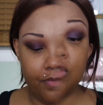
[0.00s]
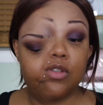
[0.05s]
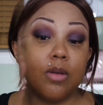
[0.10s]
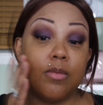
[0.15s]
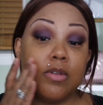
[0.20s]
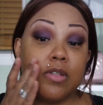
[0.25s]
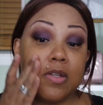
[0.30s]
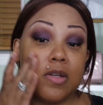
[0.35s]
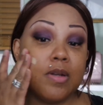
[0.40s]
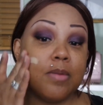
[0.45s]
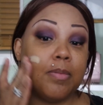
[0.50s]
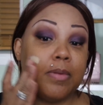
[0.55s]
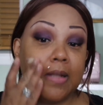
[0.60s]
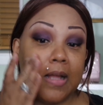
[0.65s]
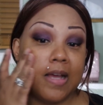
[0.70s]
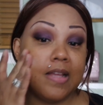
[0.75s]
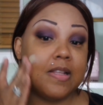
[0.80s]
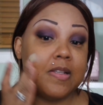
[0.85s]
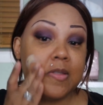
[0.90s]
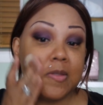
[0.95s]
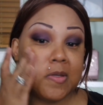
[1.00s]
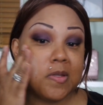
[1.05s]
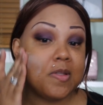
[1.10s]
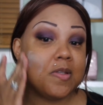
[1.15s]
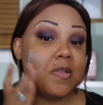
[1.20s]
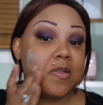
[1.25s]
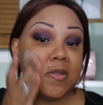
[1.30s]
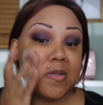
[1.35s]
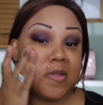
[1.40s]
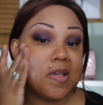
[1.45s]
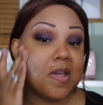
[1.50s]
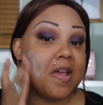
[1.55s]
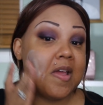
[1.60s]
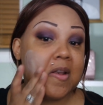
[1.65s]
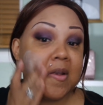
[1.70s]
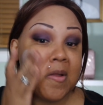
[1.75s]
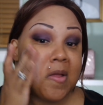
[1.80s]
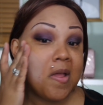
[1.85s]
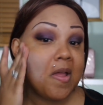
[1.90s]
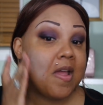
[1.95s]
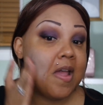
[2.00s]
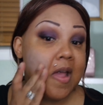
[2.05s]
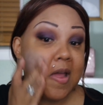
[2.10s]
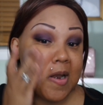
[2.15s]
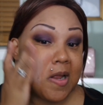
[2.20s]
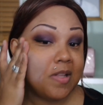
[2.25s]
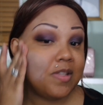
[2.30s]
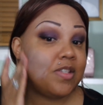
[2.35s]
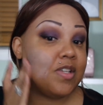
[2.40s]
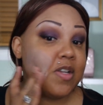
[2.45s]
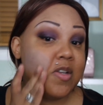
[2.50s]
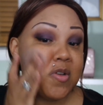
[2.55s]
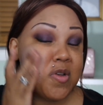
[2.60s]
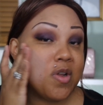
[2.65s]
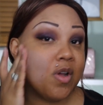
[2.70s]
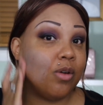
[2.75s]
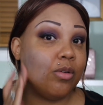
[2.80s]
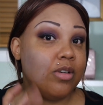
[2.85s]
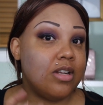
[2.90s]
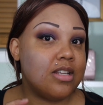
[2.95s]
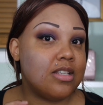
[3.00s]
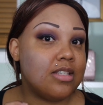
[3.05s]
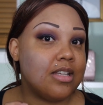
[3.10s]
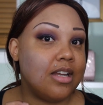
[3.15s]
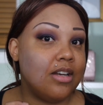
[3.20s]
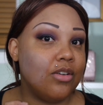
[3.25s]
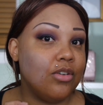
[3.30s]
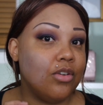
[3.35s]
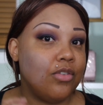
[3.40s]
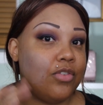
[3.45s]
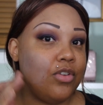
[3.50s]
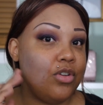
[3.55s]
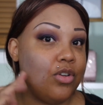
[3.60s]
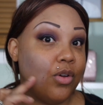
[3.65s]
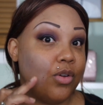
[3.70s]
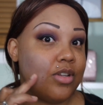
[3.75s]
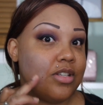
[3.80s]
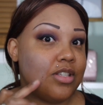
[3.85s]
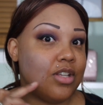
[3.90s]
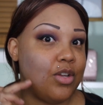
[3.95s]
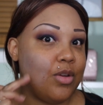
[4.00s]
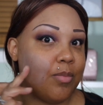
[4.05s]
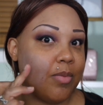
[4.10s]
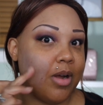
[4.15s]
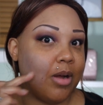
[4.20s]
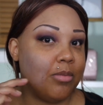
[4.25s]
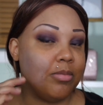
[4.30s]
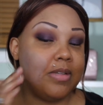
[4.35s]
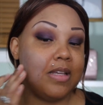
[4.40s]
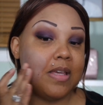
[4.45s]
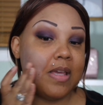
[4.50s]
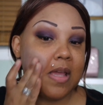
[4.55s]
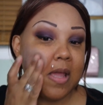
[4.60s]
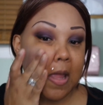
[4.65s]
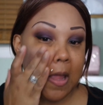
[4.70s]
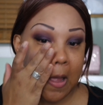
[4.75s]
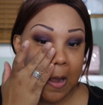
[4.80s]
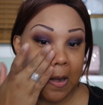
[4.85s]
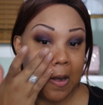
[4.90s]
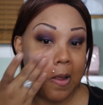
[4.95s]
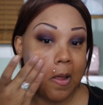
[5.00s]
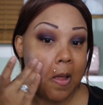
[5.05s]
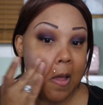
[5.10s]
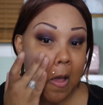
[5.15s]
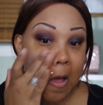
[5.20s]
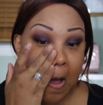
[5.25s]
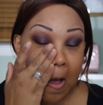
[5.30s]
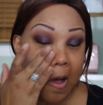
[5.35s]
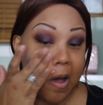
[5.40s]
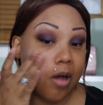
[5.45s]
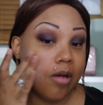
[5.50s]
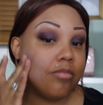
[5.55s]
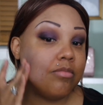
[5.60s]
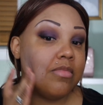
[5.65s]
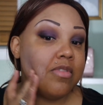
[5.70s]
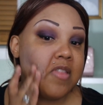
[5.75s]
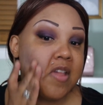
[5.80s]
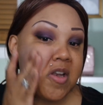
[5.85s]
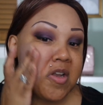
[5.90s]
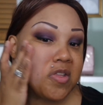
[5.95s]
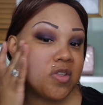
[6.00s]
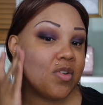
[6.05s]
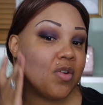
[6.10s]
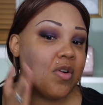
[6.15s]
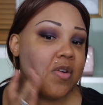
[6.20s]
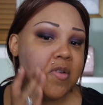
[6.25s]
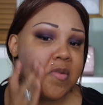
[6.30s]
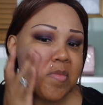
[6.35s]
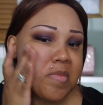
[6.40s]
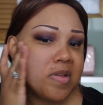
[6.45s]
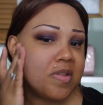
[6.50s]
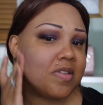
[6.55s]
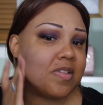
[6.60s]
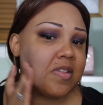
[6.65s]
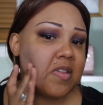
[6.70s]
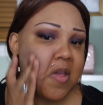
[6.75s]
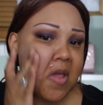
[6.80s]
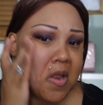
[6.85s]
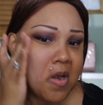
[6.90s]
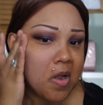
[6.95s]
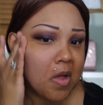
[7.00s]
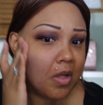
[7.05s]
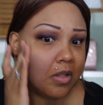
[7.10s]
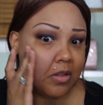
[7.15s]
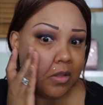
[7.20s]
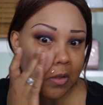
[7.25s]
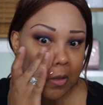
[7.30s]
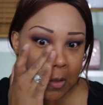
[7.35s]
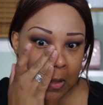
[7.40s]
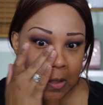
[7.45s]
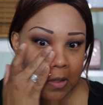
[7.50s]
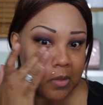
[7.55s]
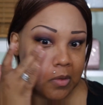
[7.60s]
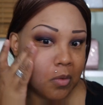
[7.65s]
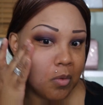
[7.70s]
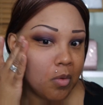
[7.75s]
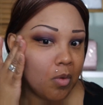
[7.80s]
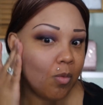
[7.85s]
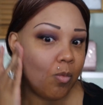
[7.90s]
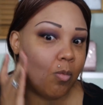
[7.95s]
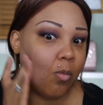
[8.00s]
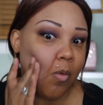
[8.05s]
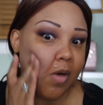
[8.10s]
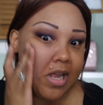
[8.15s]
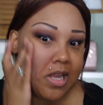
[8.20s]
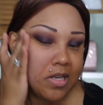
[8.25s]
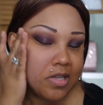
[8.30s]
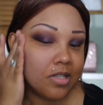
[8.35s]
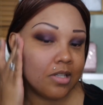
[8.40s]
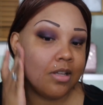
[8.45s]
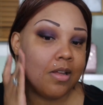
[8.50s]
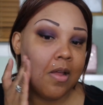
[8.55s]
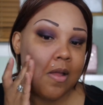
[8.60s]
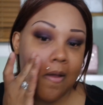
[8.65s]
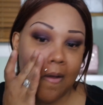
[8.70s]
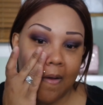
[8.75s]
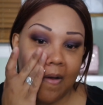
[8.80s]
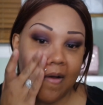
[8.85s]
So I'm just going to apply this to the skin, and I did notice, I don't know if you noticed that, you probably can, that it turned my skin a little white.